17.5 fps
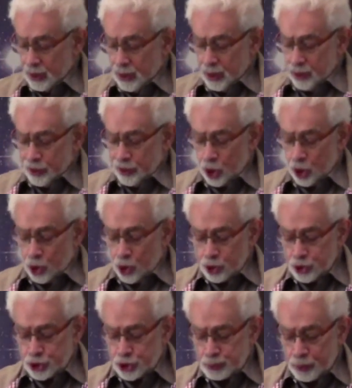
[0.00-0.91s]
The
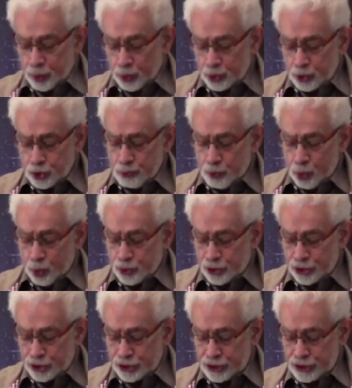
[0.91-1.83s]
Lord spoke to
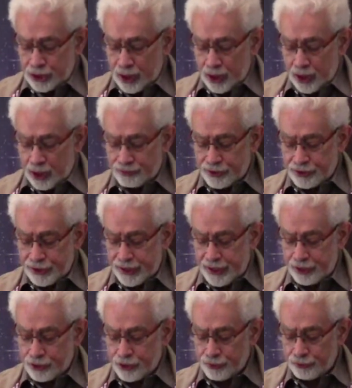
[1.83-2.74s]
Moses after the
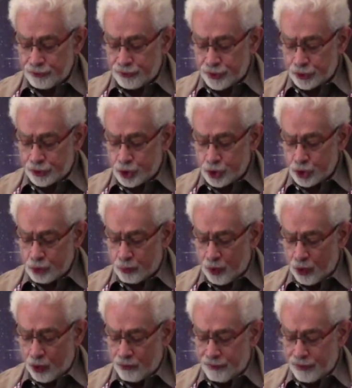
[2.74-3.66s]
death of the two
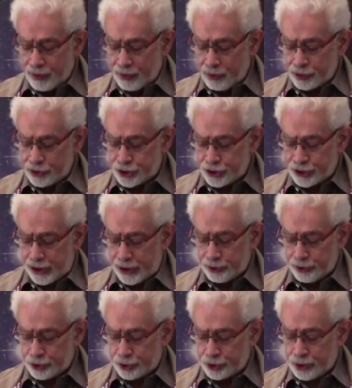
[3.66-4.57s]
of Aaron's
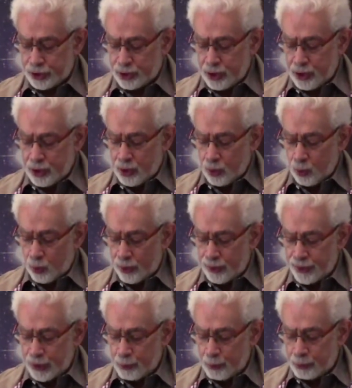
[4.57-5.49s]
sons,
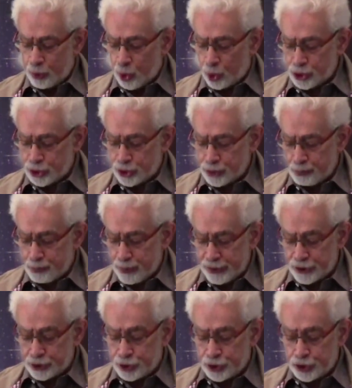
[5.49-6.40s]
when they approached the
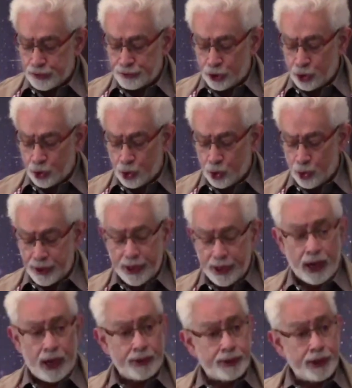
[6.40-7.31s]
presence of the Lord
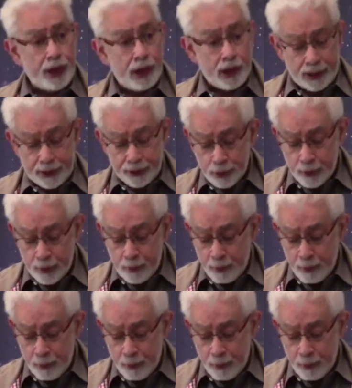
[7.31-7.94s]
and died.